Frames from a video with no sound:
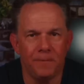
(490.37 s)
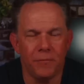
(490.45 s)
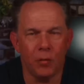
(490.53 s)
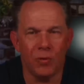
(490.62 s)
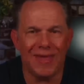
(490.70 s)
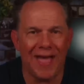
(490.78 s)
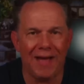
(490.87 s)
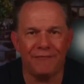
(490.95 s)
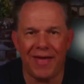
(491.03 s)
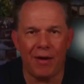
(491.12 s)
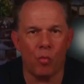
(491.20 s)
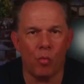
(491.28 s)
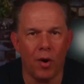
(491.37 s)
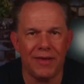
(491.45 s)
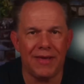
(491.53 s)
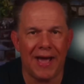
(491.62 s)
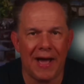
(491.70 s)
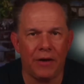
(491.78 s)
We have that
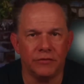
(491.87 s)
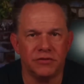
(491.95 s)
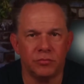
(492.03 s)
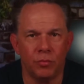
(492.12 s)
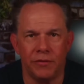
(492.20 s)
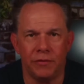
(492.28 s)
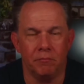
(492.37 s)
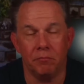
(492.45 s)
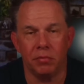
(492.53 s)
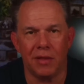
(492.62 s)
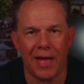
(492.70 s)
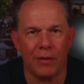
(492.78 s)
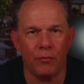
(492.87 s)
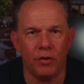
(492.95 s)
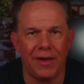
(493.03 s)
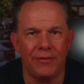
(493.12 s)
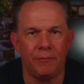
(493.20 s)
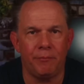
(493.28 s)
white house with plywood
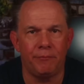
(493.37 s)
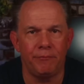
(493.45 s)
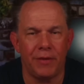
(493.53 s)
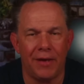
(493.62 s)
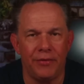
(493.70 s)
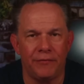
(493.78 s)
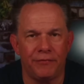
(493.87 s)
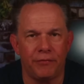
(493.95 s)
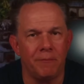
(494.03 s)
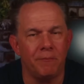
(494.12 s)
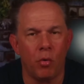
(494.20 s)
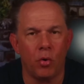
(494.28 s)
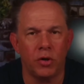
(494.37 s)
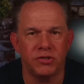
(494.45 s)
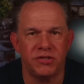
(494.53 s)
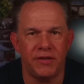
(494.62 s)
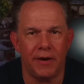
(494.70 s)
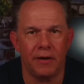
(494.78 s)
on the front
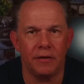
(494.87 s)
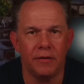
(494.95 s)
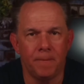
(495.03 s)
porch there.